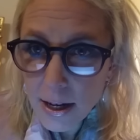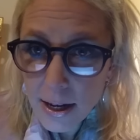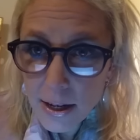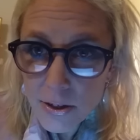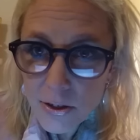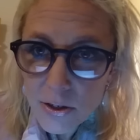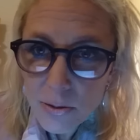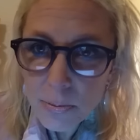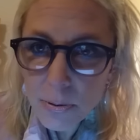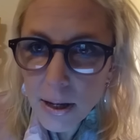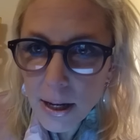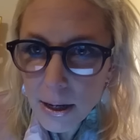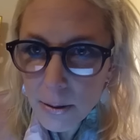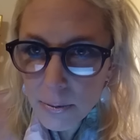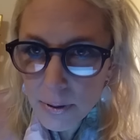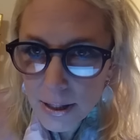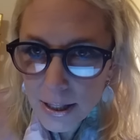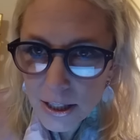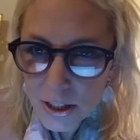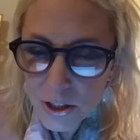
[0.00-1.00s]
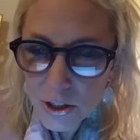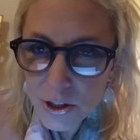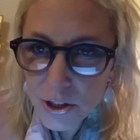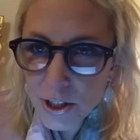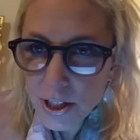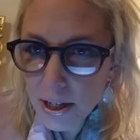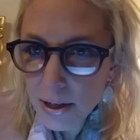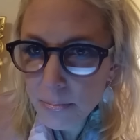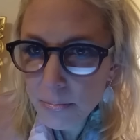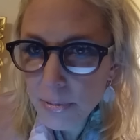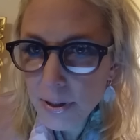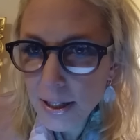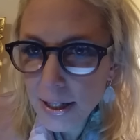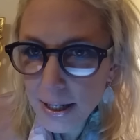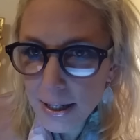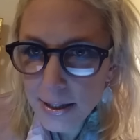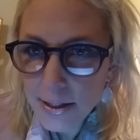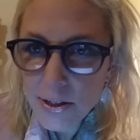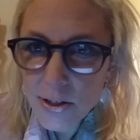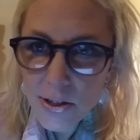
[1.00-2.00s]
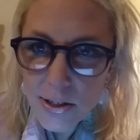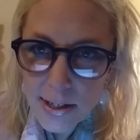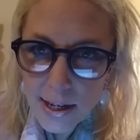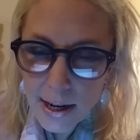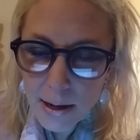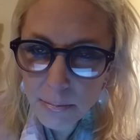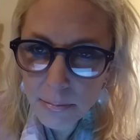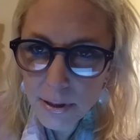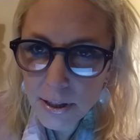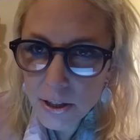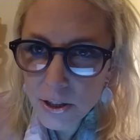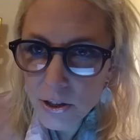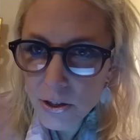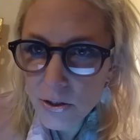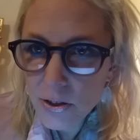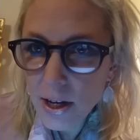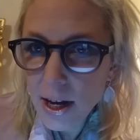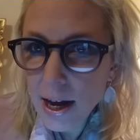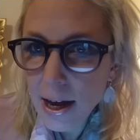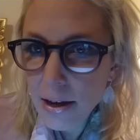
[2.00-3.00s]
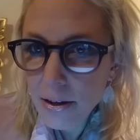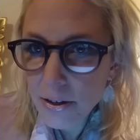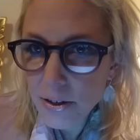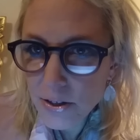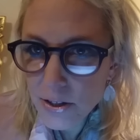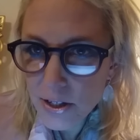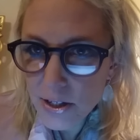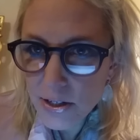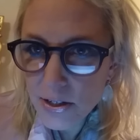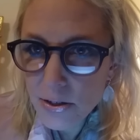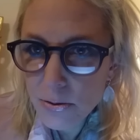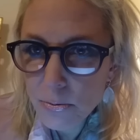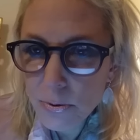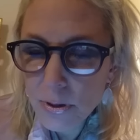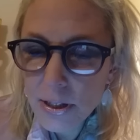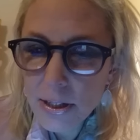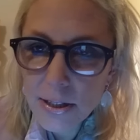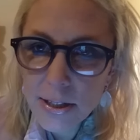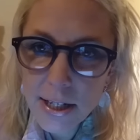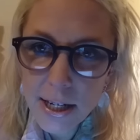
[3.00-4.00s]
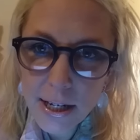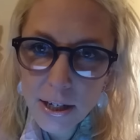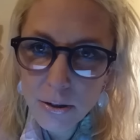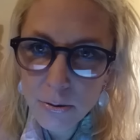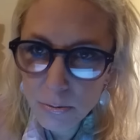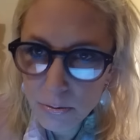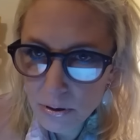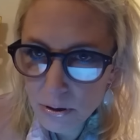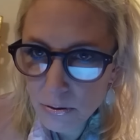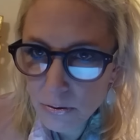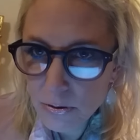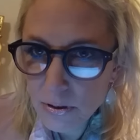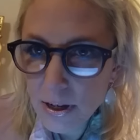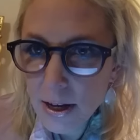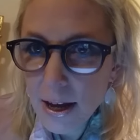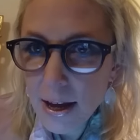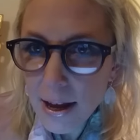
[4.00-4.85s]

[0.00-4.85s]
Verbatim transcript: and supply relationship get established? How does this really take root?